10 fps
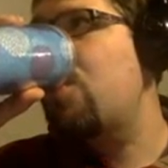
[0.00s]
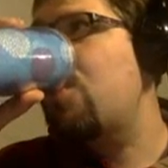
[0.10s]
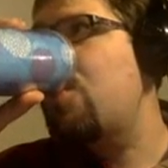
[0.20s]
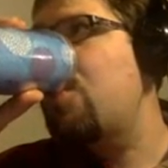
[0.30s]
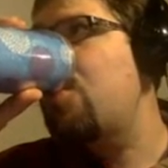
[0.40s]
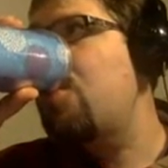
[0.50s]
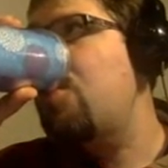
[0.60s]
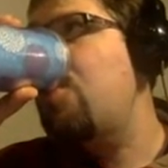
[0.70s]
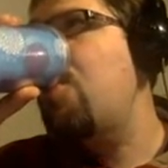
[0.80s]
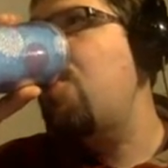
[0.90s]

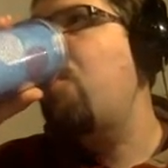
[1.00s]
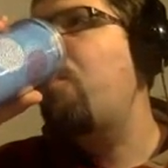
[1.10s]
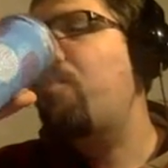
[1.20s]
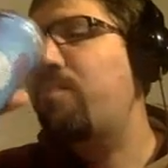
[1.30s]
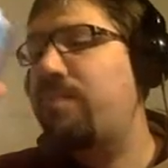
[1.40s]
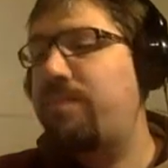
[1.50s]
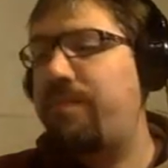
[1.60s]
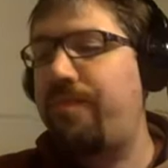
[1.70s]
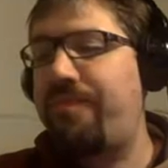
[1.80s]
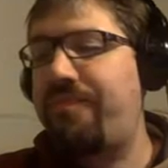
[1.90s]

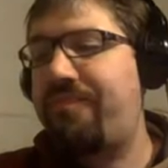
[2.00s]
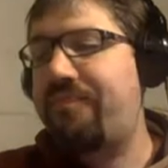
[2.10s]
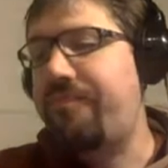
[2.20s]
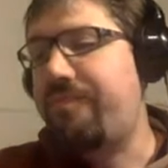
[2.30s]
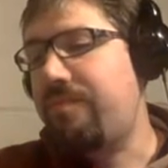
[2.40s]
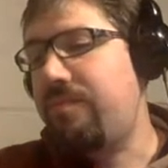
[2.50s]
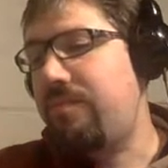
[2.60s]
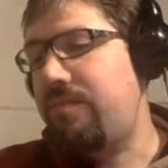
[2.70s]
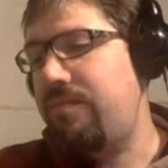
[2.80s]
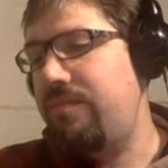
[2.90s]

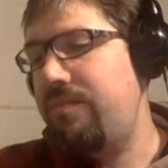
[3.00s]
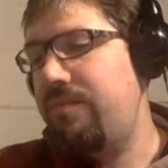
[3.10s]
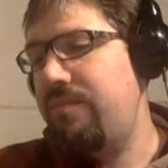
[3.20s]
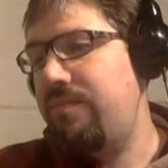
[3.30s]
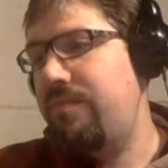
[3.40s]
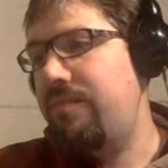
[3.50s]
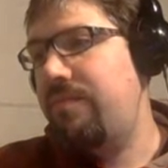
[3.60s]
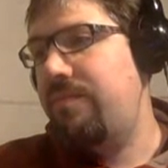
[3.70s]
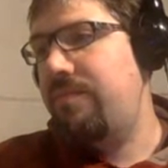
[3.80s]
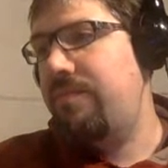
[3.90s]

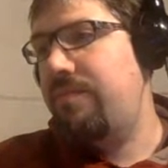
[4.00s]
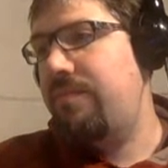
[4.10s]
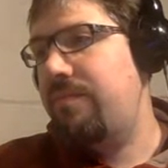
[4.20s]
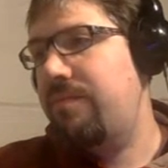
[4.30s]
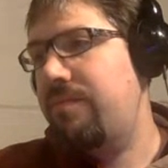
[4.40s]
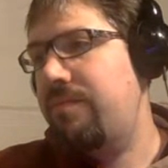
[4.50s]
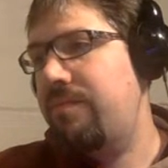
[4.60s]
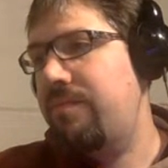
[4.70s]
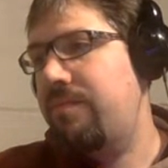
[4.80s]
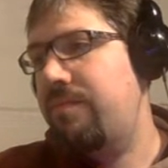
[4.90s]

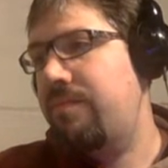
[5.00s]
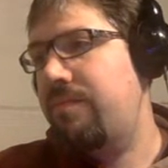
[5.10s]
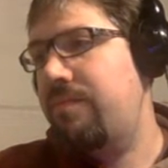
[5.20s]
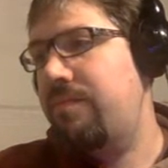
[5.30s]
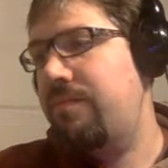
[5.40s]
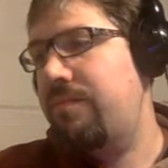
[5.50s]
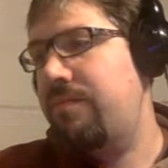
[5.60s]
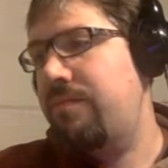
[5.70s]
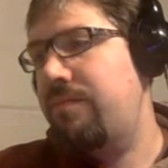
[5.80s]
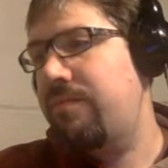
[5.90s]

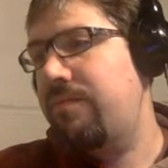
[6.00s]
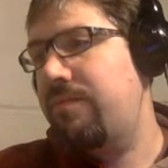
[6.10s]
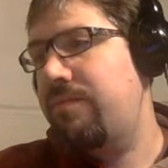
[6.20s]
[no speech]